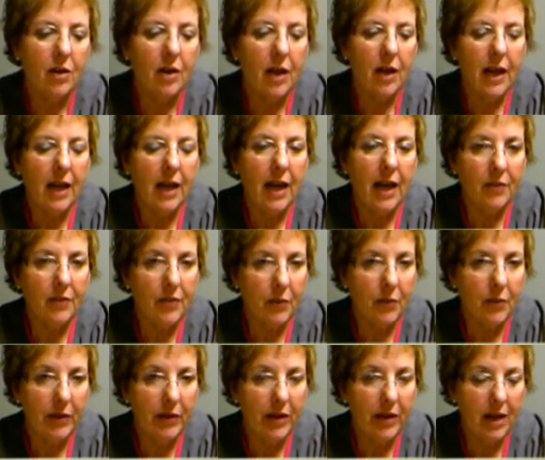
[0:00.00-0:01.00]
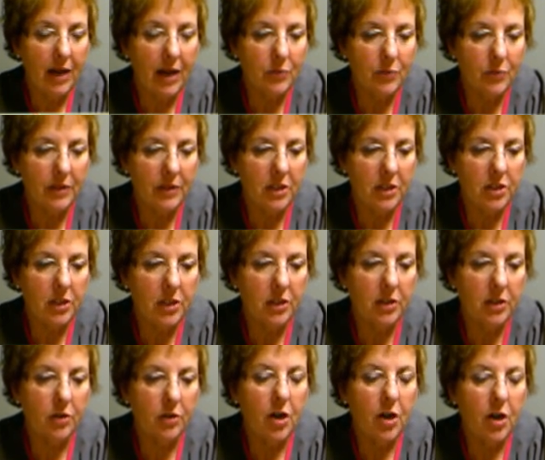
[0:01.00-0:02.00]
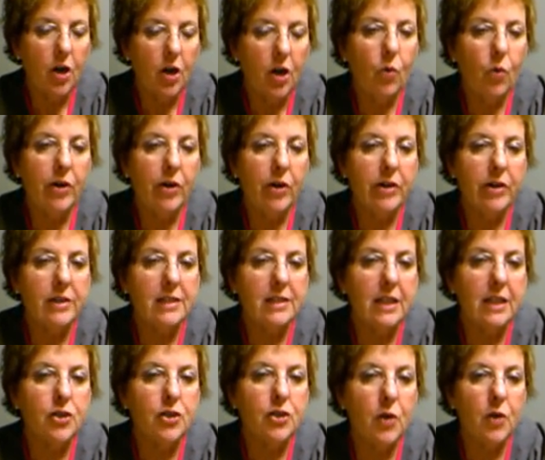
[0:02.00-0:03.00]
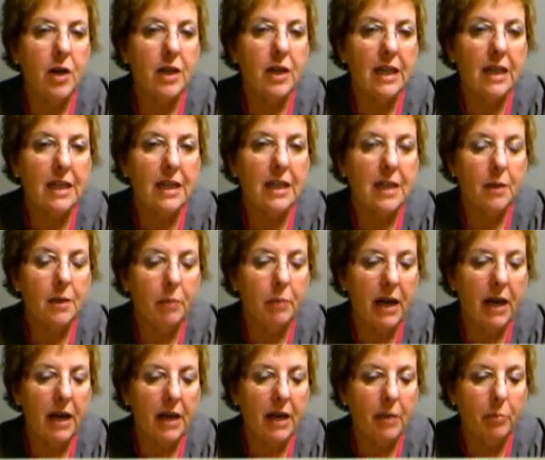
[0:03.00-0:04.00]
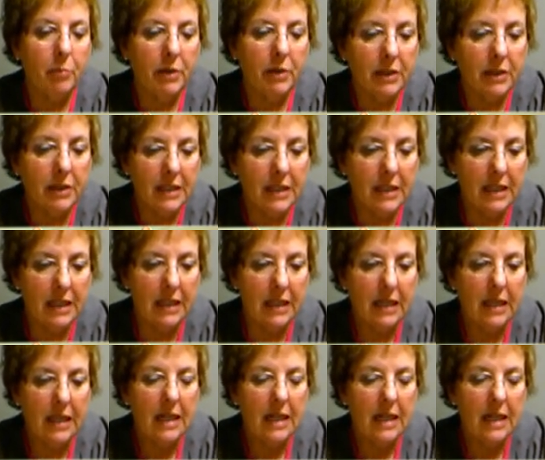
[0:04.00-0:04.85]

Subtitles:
and how they react with each other. Whereas a drug incompatibility